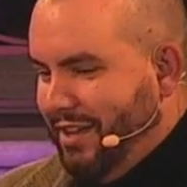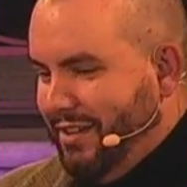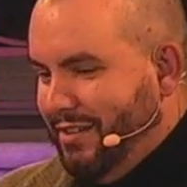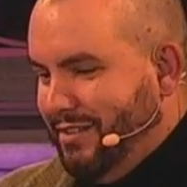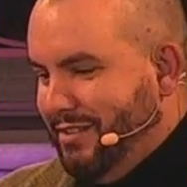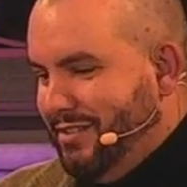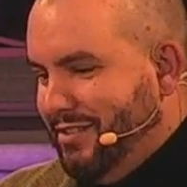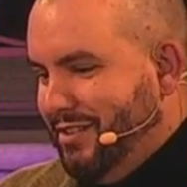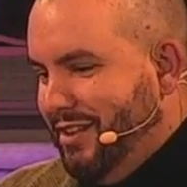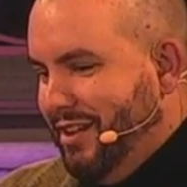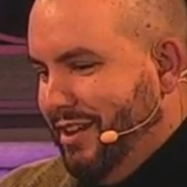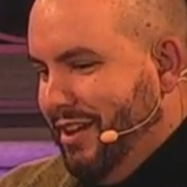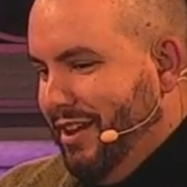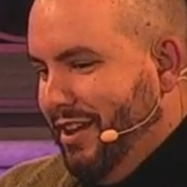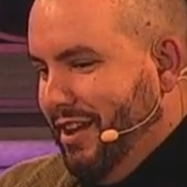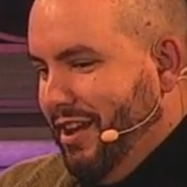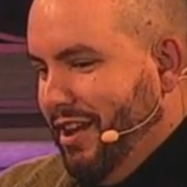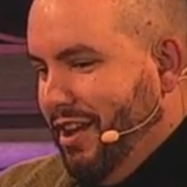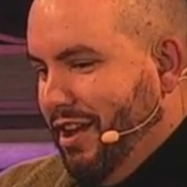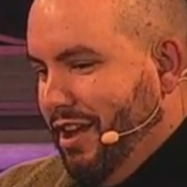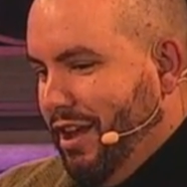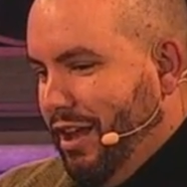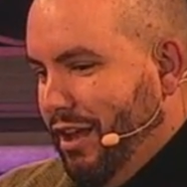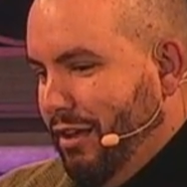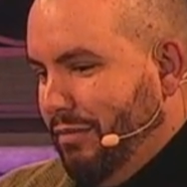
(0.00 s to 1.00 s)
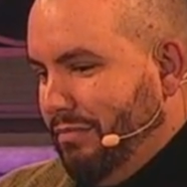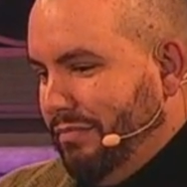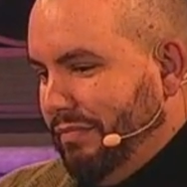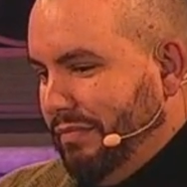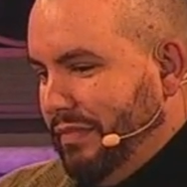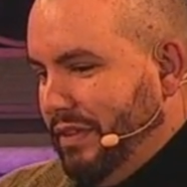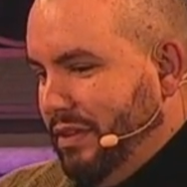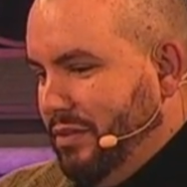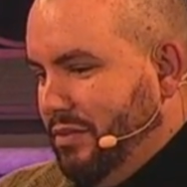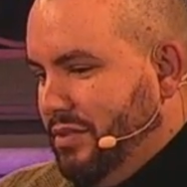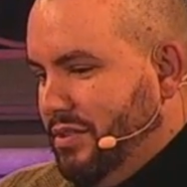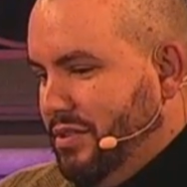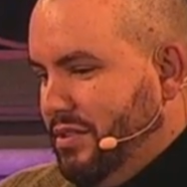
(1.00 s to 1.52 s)
and
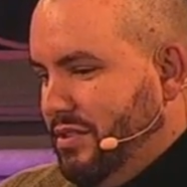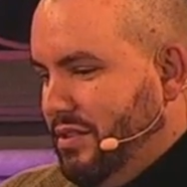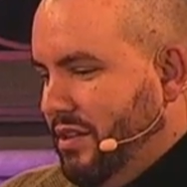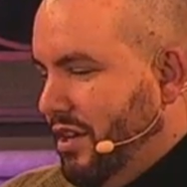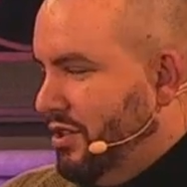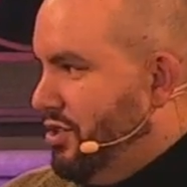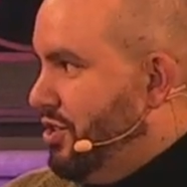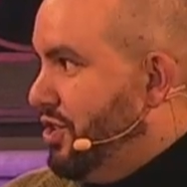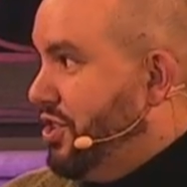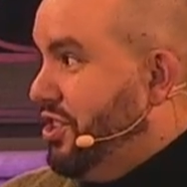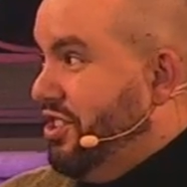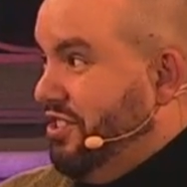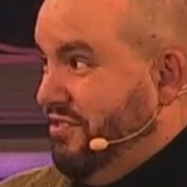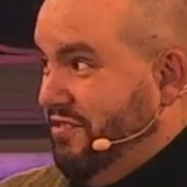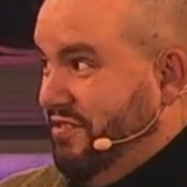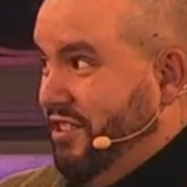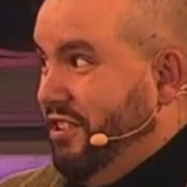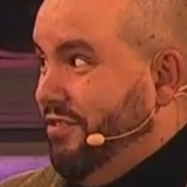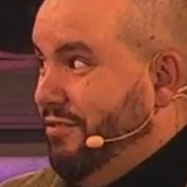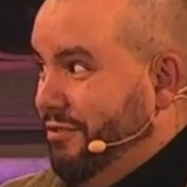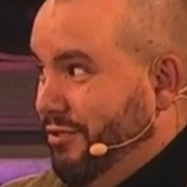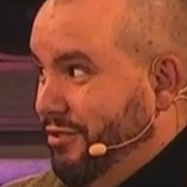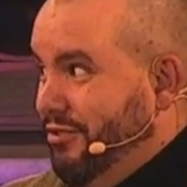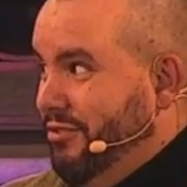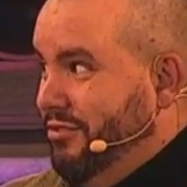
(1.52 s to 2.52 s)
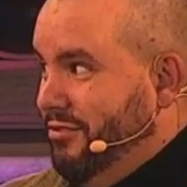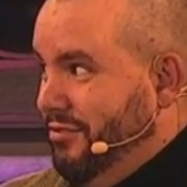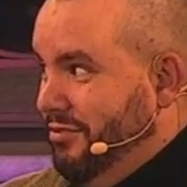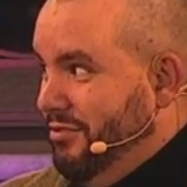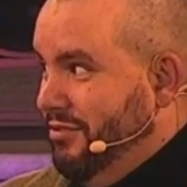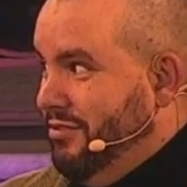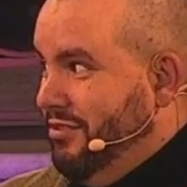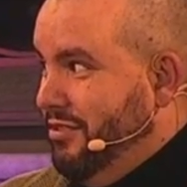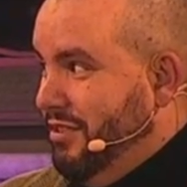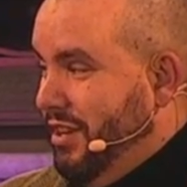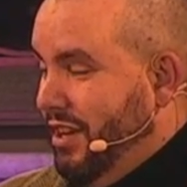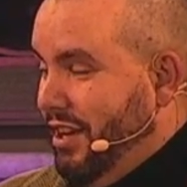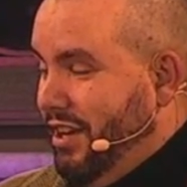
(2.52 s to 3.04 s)
um, there was such a kerfuffle
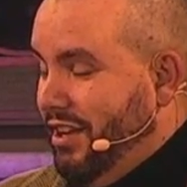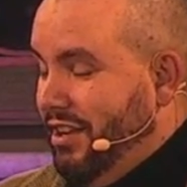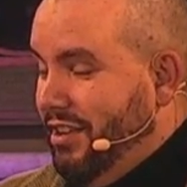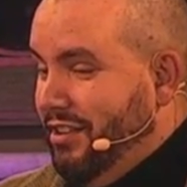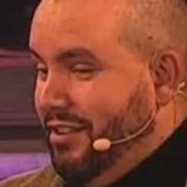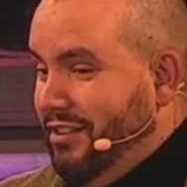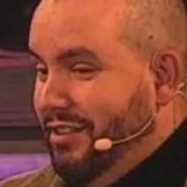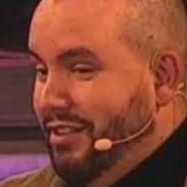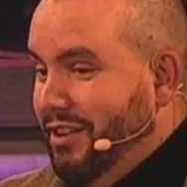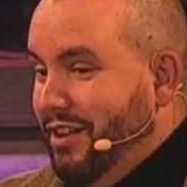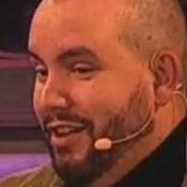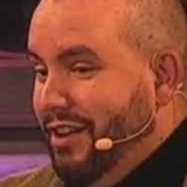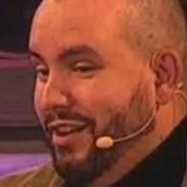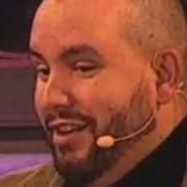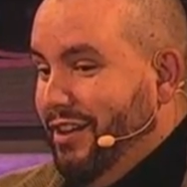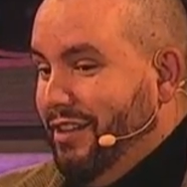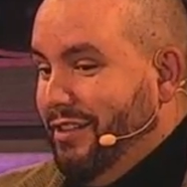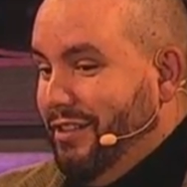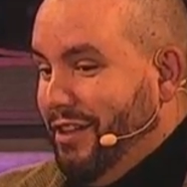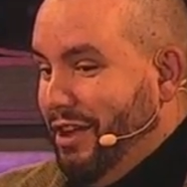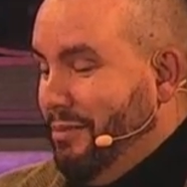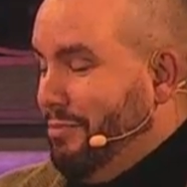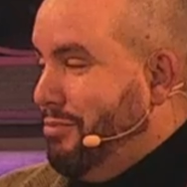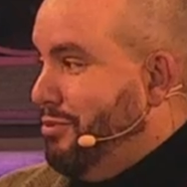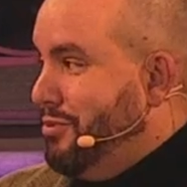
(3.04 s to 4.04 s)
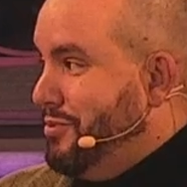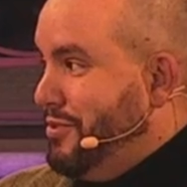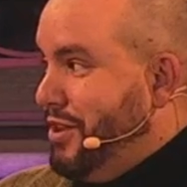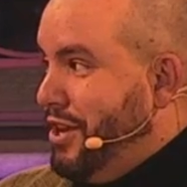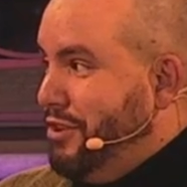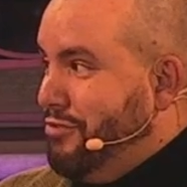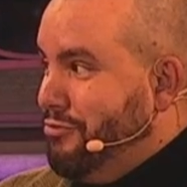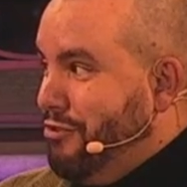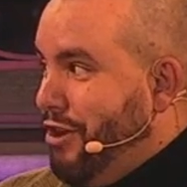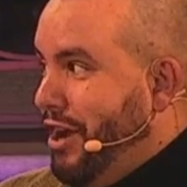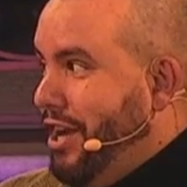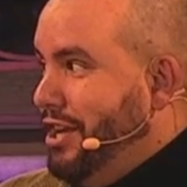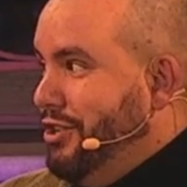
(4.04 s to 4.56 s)
that the emperor was
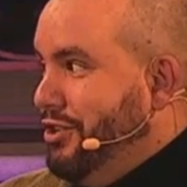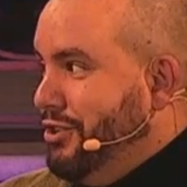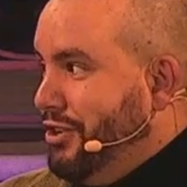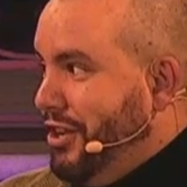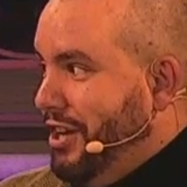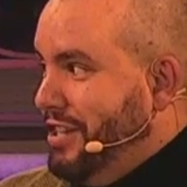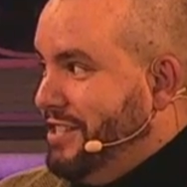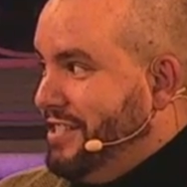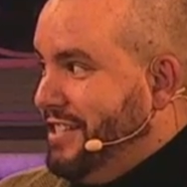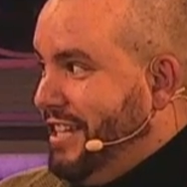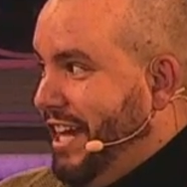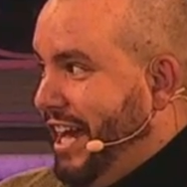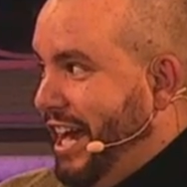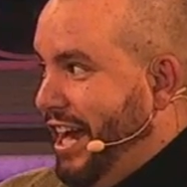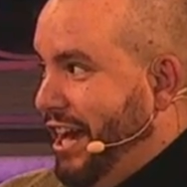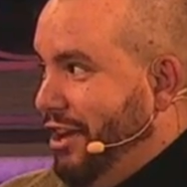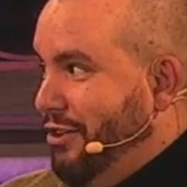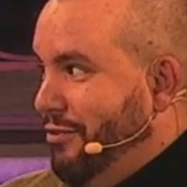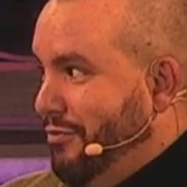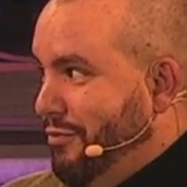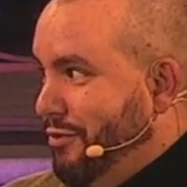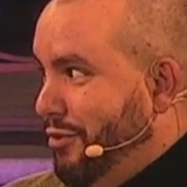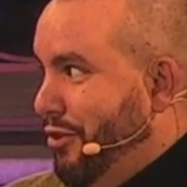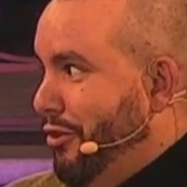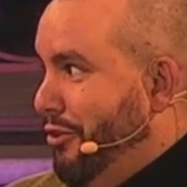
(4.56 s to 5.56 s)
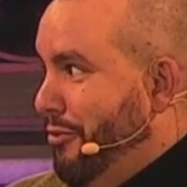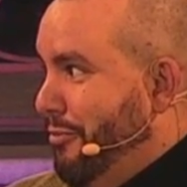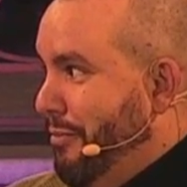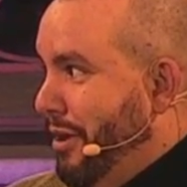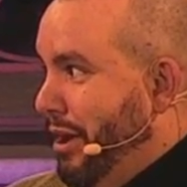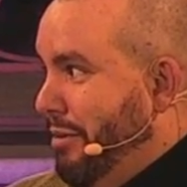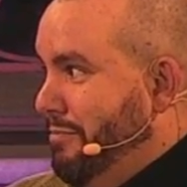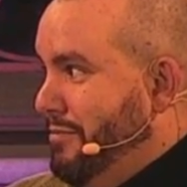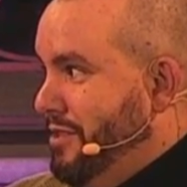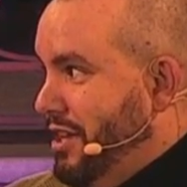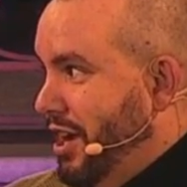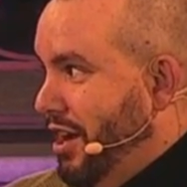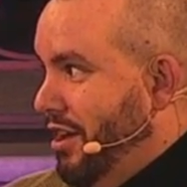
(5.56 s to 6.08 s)
like, right, you guys, get out of Rome,
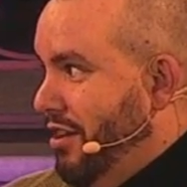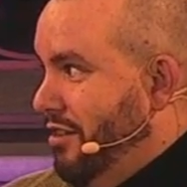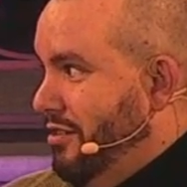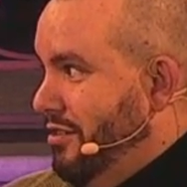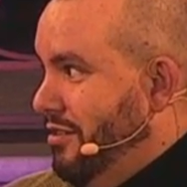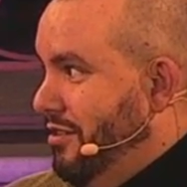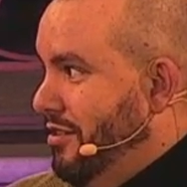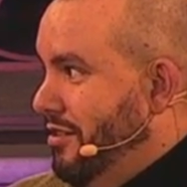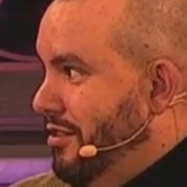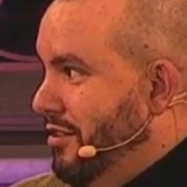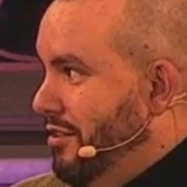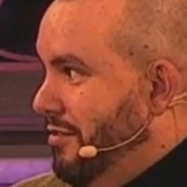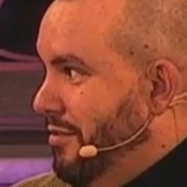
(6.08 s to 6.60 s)
I'm done.